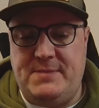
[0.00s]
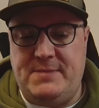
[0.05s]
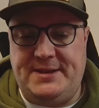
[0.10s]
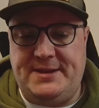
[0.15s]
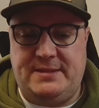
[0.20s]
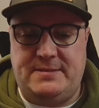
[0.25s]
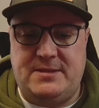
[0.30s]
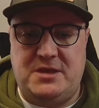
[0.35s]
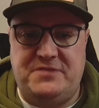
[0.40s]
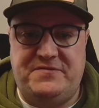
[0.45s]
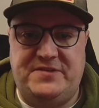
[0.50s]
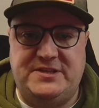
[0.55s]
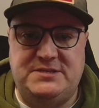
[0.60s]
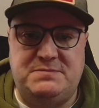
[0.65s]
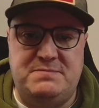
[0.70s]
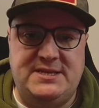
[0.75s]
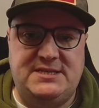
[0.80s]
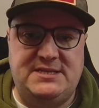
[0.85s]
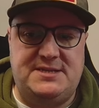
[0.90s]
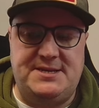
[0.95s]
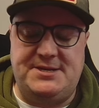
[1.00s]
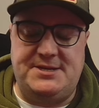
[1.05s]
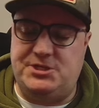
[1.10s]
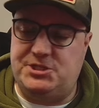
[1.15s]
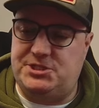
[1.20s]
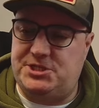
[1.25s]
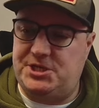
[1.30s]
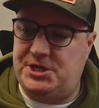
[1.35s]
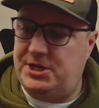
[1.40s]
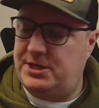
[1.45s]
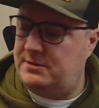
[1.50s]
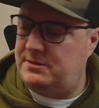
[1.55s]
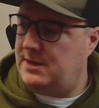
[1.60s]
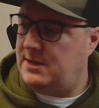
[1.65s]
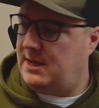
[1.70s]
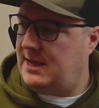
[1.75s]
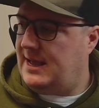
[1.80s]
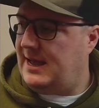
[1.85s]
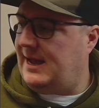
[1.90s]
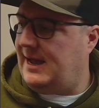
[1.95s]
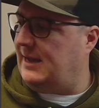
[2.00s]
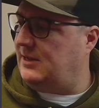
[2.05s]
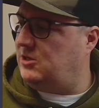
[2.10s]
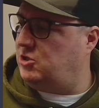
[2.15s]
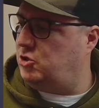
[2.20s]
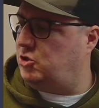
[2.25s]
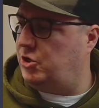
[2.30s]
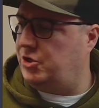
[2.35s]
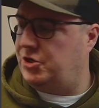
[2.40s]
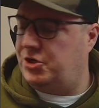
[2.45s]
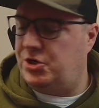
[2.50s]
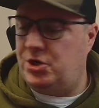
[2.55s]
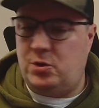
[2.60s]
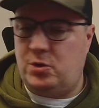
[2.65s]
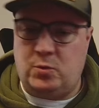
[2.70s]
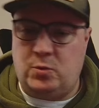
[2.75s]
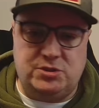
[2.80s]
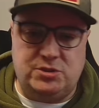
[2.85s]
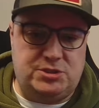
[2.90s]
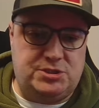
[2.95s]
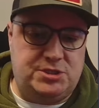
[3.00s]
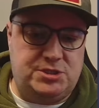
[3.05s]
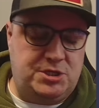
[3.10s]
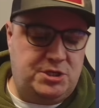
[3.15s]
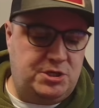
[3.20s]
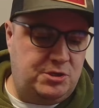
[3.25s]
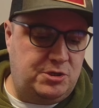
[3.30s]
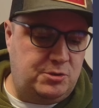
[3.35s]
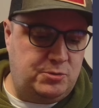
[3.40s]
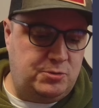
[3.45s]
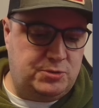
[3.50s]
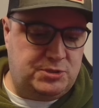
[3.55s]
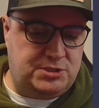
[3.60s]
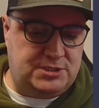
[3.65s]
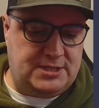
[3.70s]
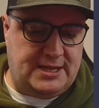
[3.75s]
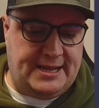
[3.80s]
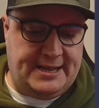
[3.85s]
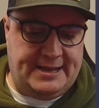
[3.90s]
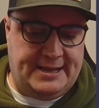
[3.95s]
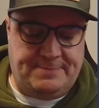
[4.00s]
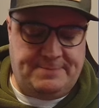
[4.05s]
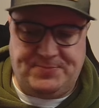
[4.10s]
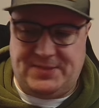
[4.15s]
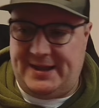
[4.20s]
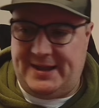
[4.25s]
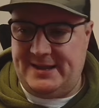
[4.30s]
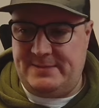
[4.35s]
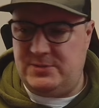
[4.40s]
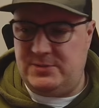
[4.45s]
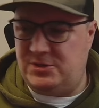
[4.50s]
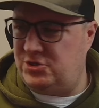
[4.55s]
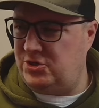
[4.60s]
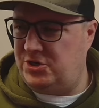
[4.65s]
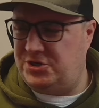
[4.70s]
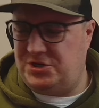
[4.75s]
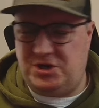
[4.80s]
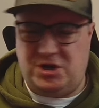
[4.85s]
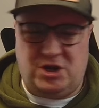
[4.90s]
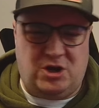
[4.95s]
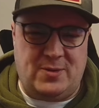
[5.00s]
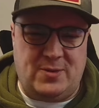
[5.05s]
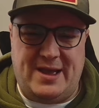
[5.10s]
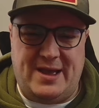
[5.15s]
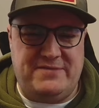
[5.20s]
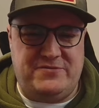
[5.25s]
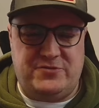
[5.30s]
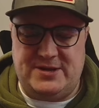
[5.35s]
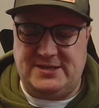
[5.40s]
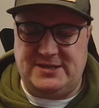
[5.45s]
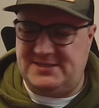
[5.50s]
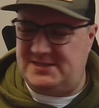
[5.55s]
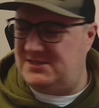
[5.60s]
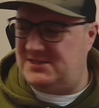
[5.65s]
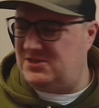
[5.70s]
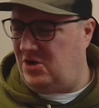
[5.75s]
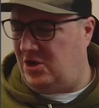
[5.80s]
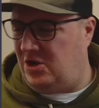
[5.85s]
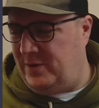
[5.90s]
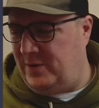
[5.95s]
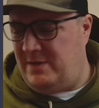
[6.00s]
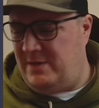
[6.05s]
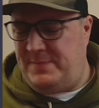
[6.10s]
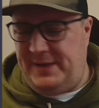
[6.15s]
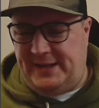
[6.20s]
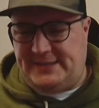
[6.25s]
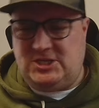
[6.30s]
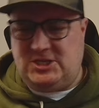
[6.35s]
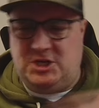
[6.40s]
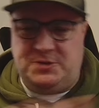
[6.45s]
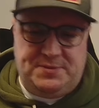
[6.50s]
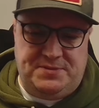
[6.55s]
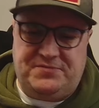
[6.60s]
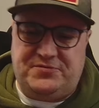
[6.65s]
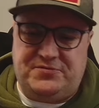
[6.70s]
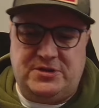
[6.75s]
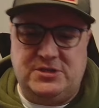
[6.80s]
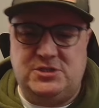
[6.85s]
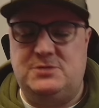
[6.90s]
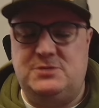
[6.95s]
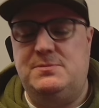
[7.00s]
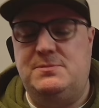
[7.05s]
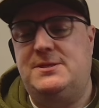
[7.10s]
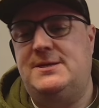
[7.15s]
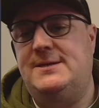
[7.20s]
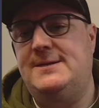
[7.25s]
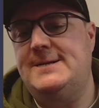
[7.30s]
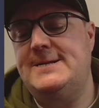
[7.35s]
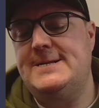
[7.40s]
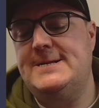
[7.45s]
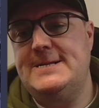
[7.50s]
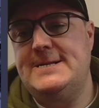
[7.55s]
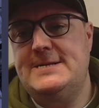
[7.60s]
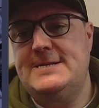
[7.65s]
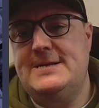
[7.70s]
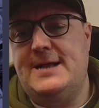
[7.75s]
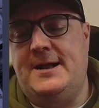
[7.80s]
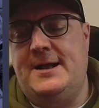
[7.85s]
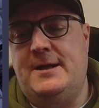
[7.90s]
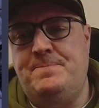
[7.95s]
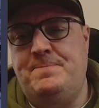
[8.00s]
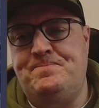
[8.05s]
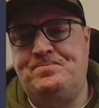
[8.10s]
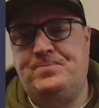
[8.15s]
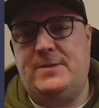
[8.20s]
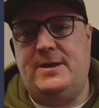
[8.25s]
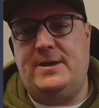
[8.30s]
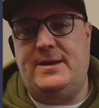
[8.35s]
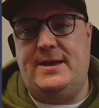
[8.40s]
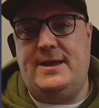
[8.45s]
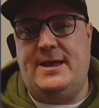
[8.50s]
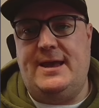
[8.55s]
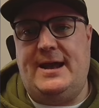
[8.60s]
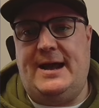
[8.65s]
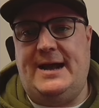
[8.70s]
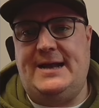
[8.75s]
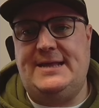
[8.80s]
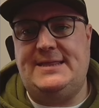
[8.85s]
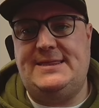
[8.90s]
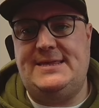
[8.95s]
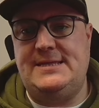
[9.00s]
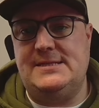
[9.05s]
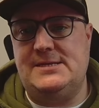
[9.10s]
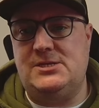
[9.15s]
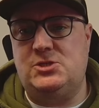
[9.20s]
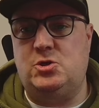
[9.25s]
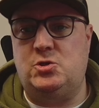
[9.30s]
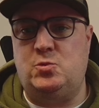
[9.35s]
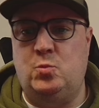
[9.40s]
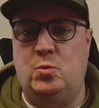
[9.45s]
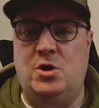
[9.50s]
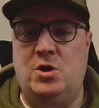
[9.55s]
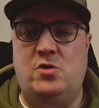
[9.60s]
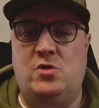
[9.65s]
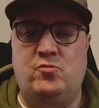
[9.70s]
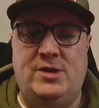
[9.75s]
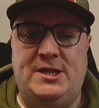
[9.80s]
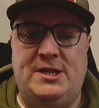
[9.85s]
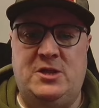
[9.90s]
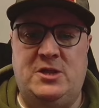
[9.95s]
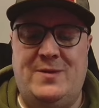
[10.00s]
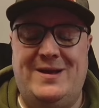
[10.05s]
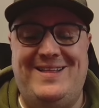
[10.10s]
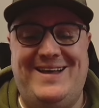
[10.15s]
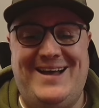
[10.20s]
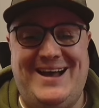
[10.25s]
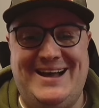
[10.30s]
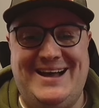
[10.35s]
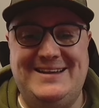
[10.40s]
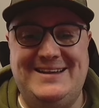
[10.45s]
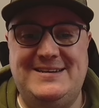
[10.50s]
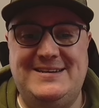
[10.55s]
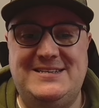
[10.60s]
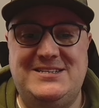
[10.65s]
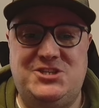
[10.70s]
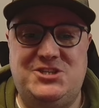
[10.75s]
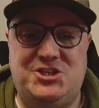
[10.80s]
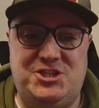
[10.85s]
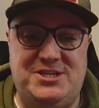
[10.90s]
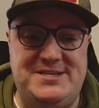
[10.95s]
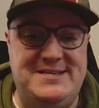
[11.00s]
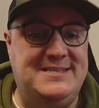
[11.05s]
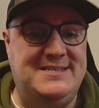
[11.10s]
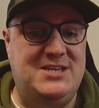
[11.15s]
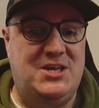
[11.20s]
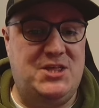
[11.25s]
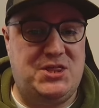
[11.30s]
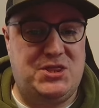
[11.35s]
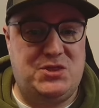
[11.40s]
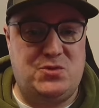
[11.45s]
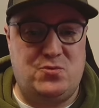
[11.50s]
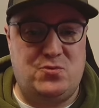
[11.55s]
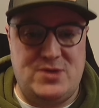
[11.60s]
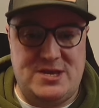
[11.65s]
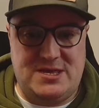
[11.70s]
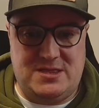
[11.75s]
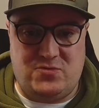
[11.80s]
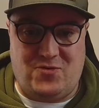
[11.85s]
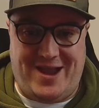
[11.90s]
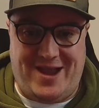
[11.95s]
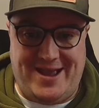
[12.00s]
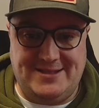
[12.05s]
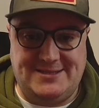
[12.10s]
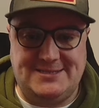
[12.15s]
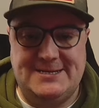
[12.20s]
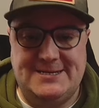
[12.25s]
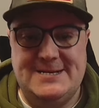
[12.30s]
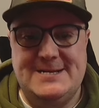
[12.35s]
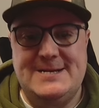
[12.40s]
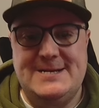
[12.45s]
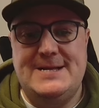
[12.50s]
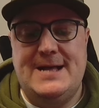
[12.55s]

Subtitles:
meaning that if it's Mystique's turn and Juggernaut wants to use I Am the Juggernaut or whatever it is he's called, where he picks it up and throws something, I think this could work really well. And she's a 3 threat.